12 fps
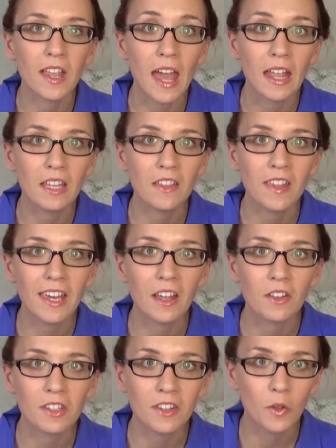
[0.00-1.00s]
anything
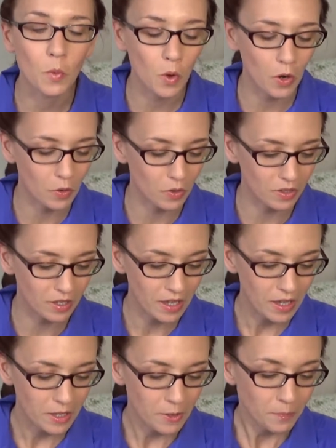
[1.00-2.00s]
else in the world.
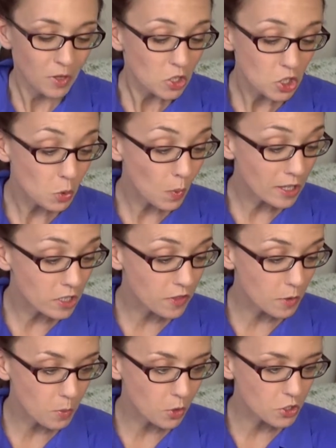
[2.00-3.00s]
She went to
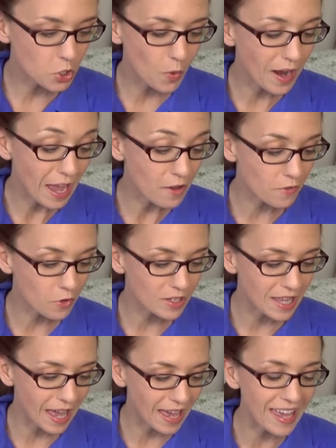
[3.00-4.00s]
the bookstore every
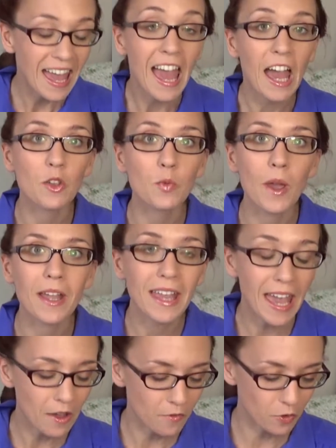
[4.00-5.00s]
day and read
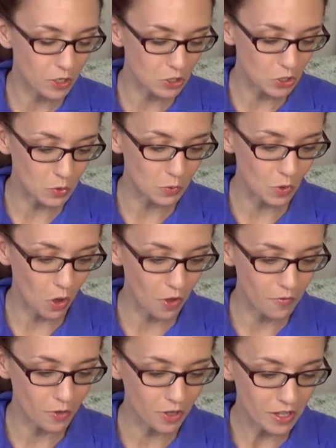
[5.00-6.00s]
every new
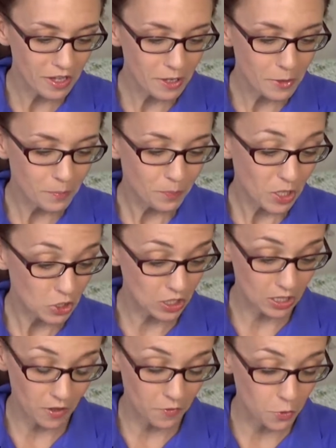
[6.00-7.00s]
novel. She
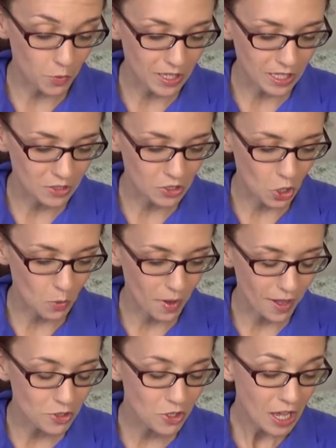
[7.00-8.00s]
loved reading so
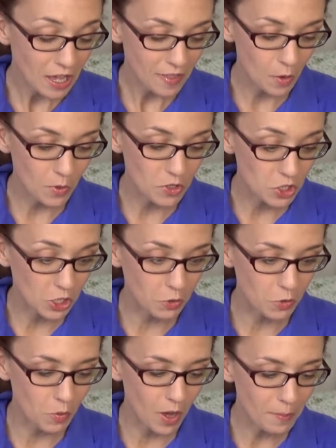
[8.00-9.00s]
much that when she
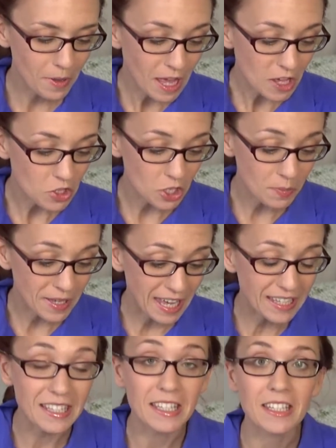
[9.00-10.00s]
grew up, she
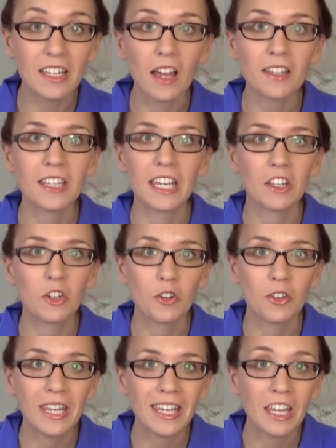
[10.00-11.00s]
began discussing and
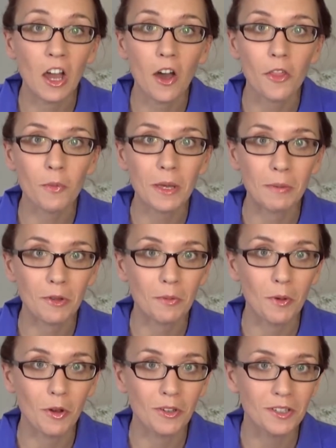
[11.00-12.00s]
critiquing other people's
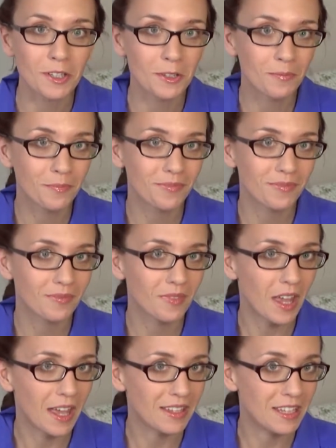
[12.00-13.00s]
books,
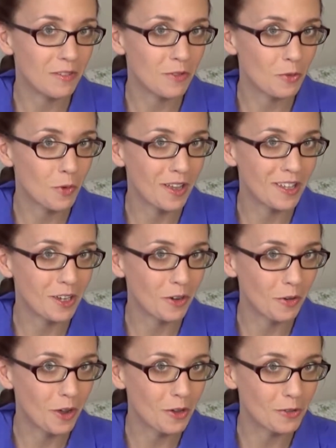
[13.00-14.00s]
and even writing
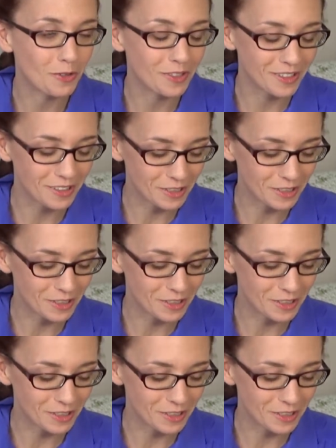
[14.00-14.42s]
her own.